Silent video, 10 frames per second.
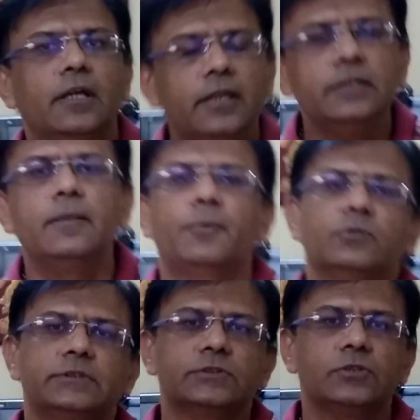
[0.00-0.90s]
in the
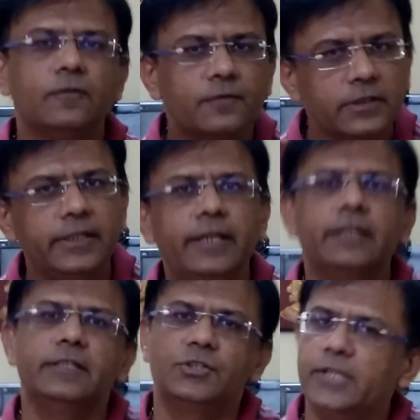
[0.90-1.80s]
process of
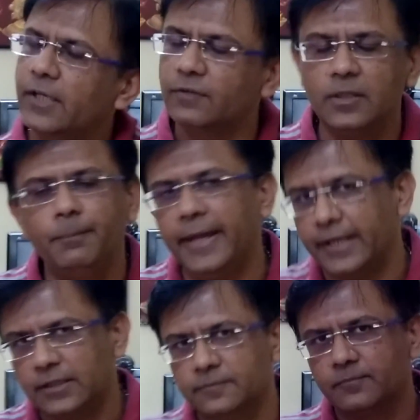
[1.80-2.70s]
clearing the check with the
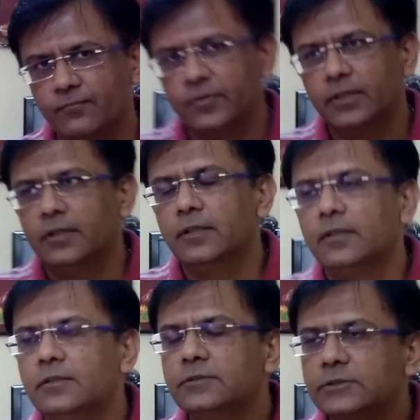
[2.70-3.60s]
bank.
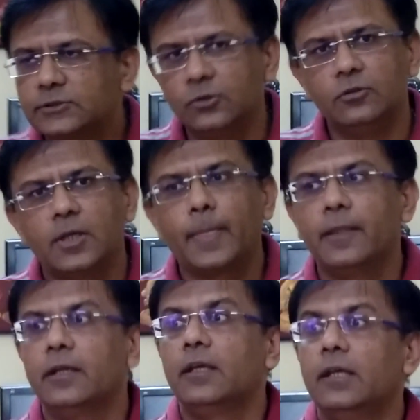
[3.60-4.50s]
So
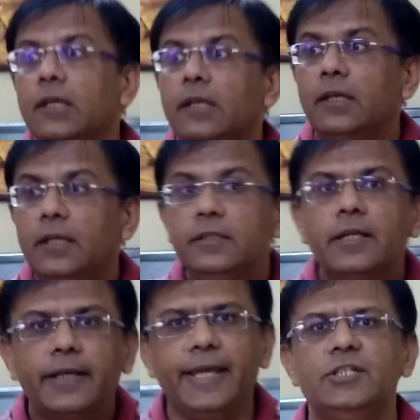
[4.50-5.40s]
in
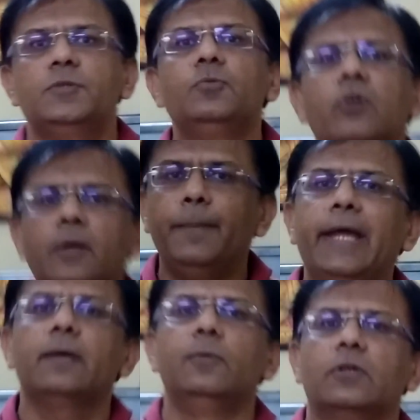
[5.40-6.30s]
the cash book or
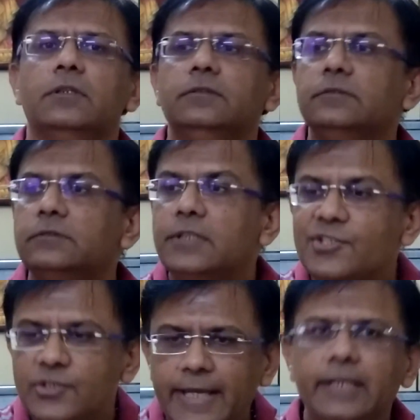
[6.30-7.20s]
bank book, the
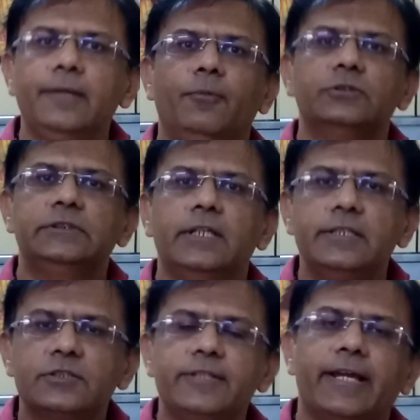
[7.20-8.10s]
check
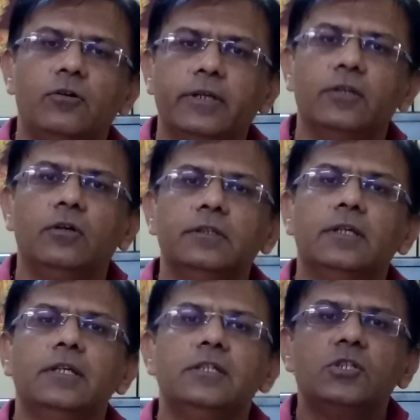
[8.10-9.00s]
deposited is recorded on
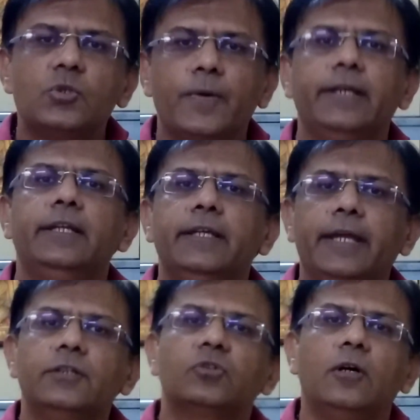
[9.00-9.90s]

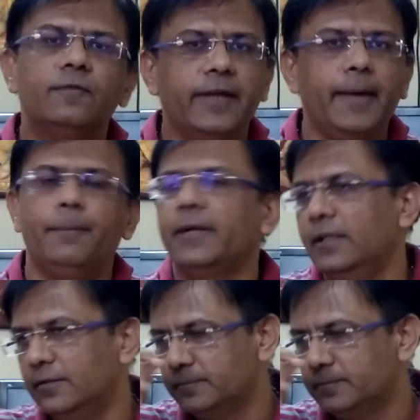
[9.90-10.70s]
28th of April.